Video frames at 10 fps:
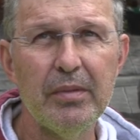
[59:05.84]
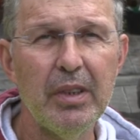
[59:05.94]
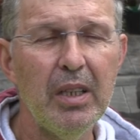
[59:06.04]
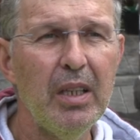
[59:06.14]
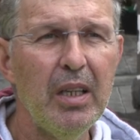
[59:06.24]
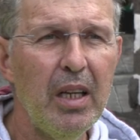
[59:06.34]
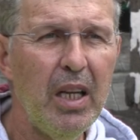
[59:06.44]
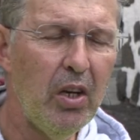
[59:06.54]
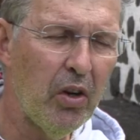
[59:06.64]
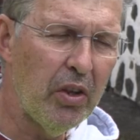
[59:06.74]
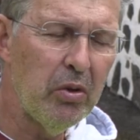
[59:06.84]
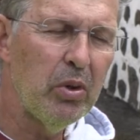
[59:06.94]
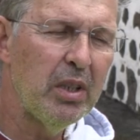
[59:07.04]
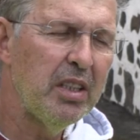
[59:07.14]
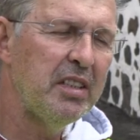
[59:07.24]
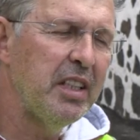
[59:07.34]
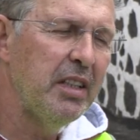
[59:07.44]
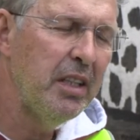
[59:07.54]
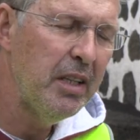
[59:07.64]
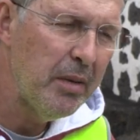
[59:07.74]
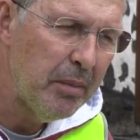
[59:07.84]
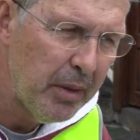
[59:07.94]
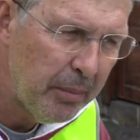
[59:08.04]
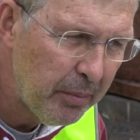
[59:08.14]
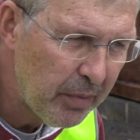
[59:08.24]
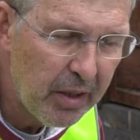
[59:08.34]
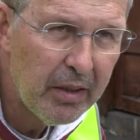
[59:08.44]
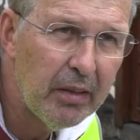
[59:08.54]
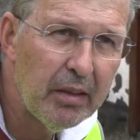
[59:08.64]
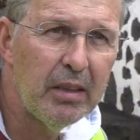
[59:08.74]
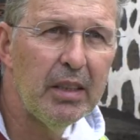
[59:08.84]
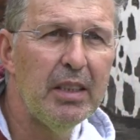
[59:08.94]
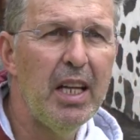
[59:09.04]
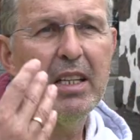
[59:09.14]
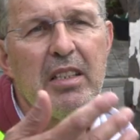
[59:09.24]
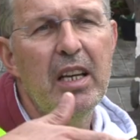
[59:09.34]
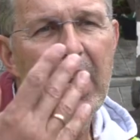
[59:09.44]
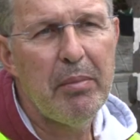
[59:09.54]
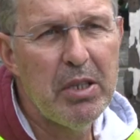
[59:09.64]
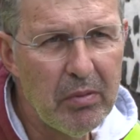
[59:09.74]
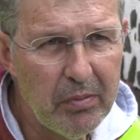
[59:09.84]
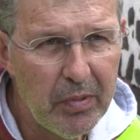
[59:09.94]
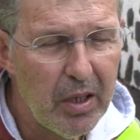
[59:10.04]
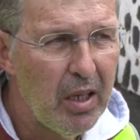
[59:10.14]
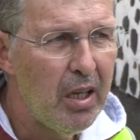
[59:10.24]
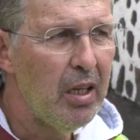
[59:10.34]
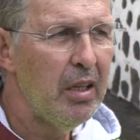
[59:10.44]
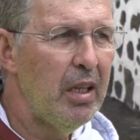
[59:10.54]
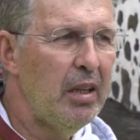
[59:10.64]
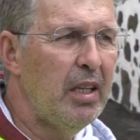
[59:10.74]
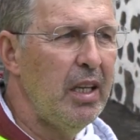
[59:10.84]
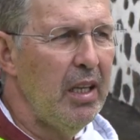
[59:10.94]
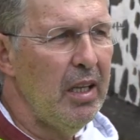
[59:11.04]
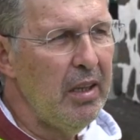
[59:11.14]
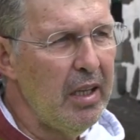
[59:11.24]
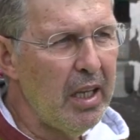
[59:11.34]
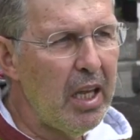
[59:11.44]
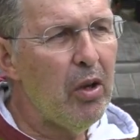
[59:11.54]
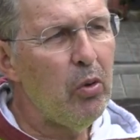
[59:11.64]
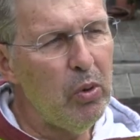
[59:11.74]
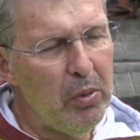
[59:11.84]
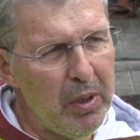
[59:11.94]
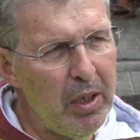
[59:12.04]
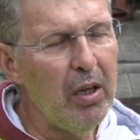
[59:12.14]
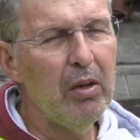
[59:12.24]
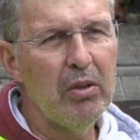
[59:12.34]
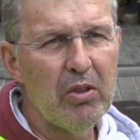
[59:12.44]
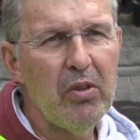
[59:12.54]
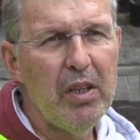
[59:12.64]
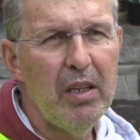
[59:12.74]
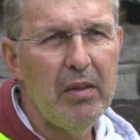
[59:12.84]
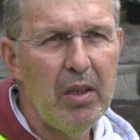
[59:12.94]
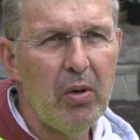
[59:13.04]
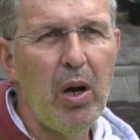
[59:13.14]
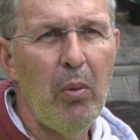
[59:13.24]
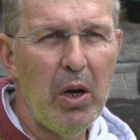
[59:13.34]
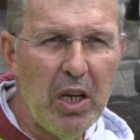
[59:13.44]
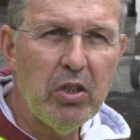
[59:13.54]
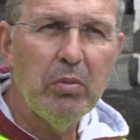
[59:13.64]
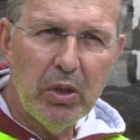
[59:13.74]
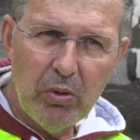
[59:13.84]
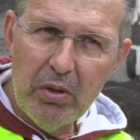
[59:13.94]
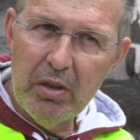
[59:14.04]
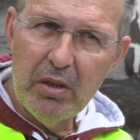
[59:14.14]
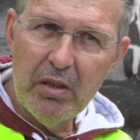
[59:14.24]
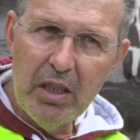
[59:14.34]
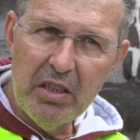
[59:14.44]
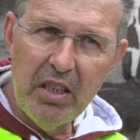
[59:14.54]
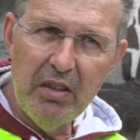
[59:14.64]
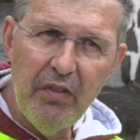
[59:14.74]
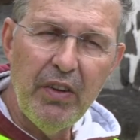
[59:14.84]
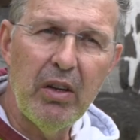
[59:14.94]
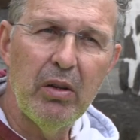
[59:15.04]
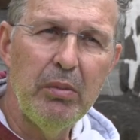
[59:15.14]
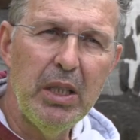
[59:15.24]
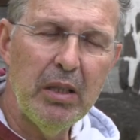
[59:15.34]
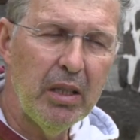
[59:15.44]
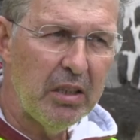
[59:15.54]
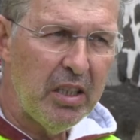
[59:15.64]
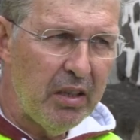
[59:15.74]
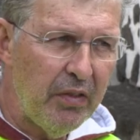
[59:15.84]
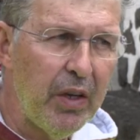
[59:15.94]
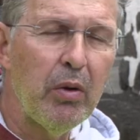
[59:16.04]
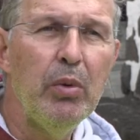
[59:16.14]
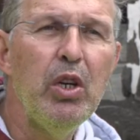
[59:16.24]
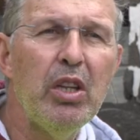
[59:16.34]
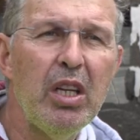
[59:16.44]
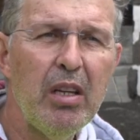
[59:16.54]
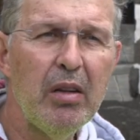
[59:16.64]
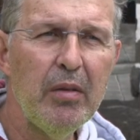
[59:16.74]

it's fine, it's natural. In order to understand the, the, the, the next eruption, the, the key will be also the, the collaboration between the scientific, the scientific community